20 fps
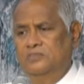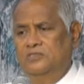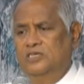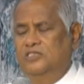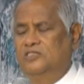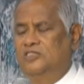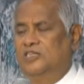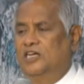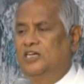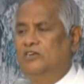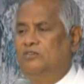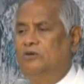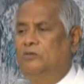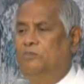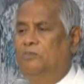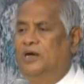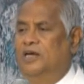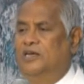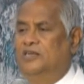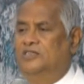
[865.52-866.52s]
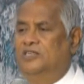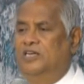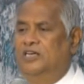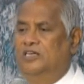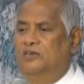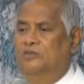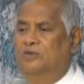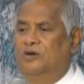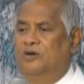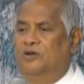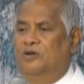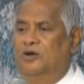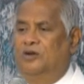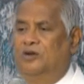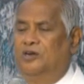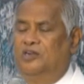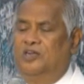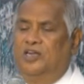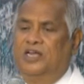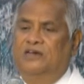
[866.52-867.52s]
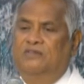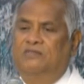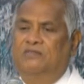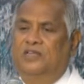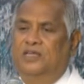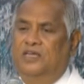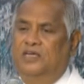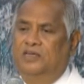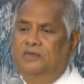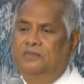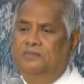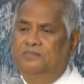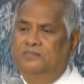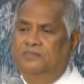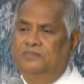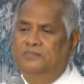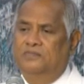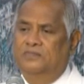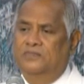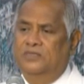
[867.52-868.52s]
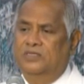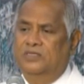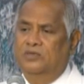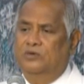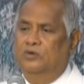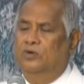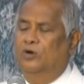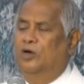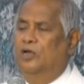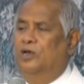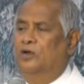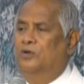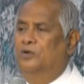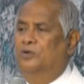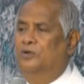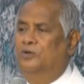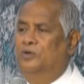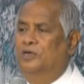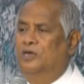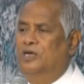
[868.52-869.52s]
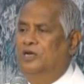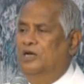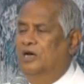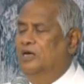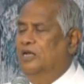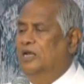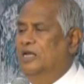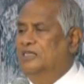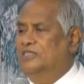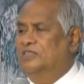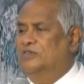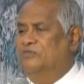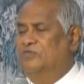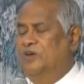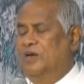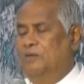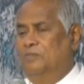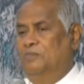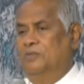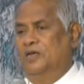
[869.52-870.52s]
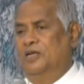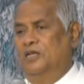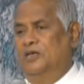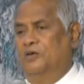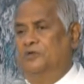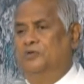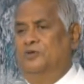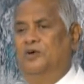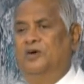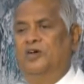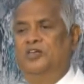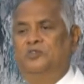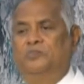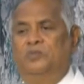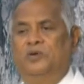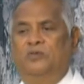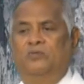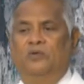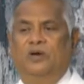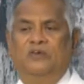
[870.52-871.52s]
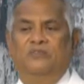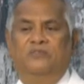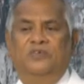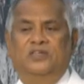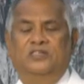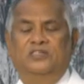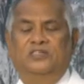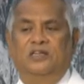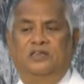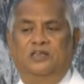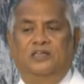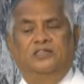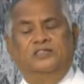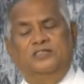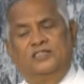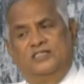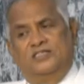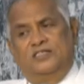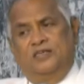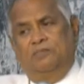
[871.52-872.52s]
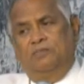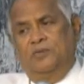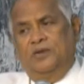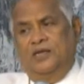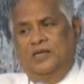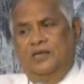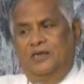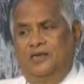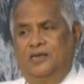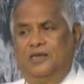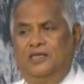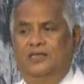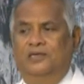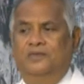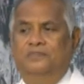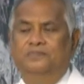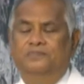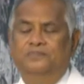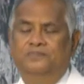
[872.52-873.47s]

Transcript: Just take your bike, take your car, drive there, go alone. Or as a family, go husband, wife, and children, sit separately